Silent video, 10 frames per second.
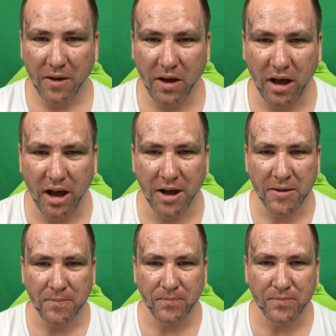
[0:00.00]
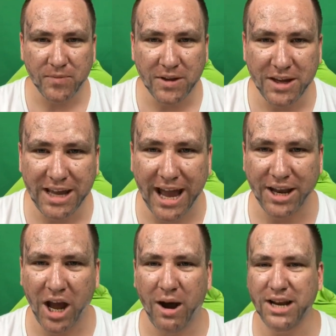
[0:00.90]
Ah. Oh. Yeah,
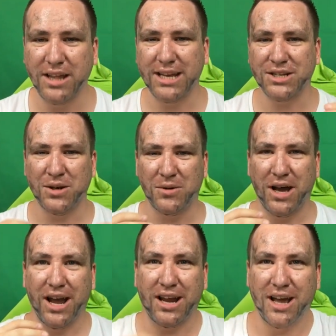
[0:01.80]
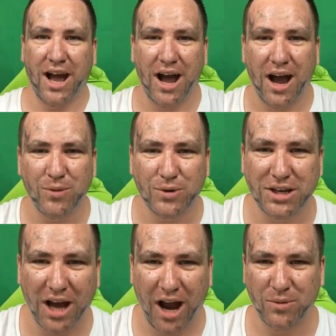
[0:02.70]
no, I don't think it's gonna work. I
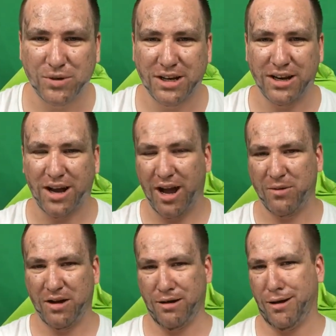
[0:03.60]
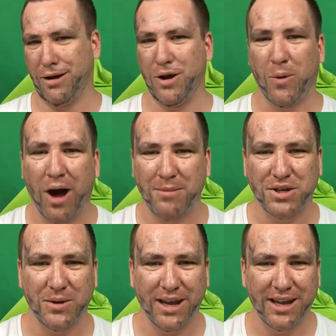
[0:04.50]
don't know what I'm
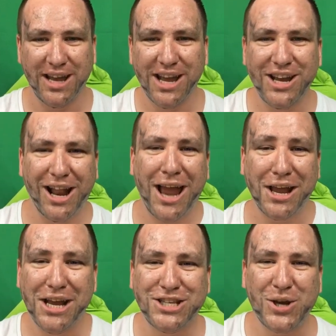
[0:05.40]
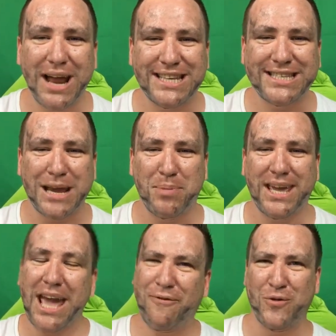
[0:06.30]
doing. You're like, it's too late to say be
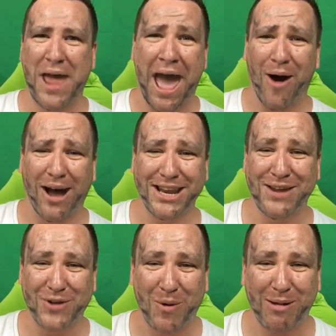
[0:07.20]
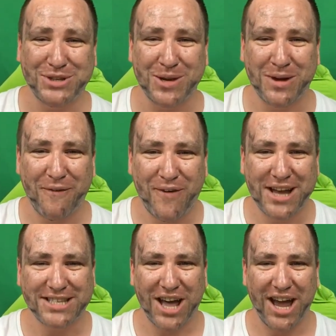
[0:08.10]
careful now. I didn't even know what I was doing when I
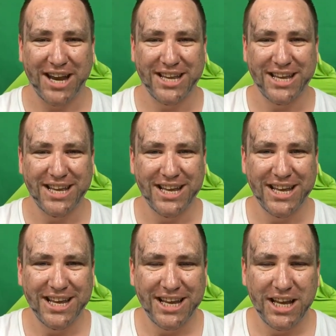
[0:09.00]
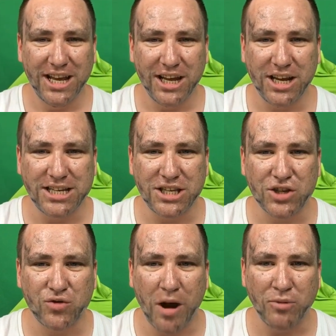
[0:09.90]
first started. Because it's a
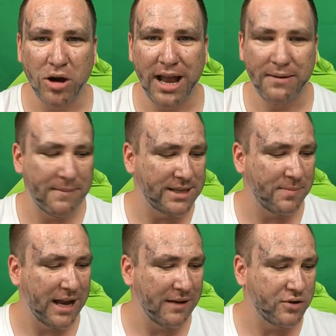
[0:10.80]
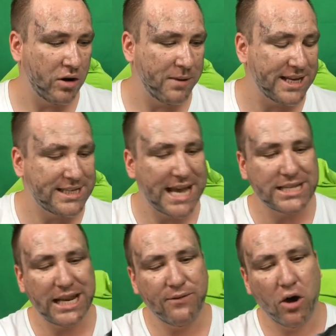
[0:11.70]
scrub not meant to be left on. But it says
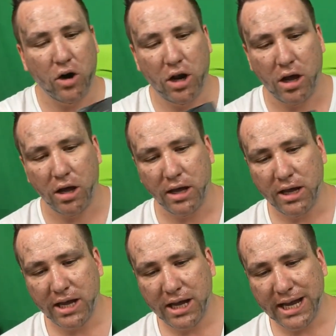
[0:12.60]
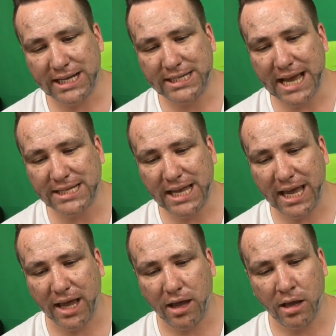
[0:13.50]
leave it on, look. It says
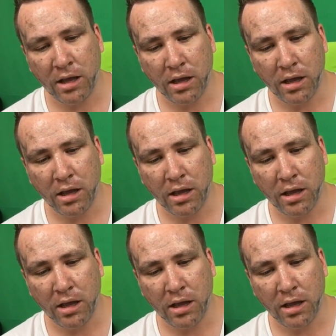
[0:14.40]
here,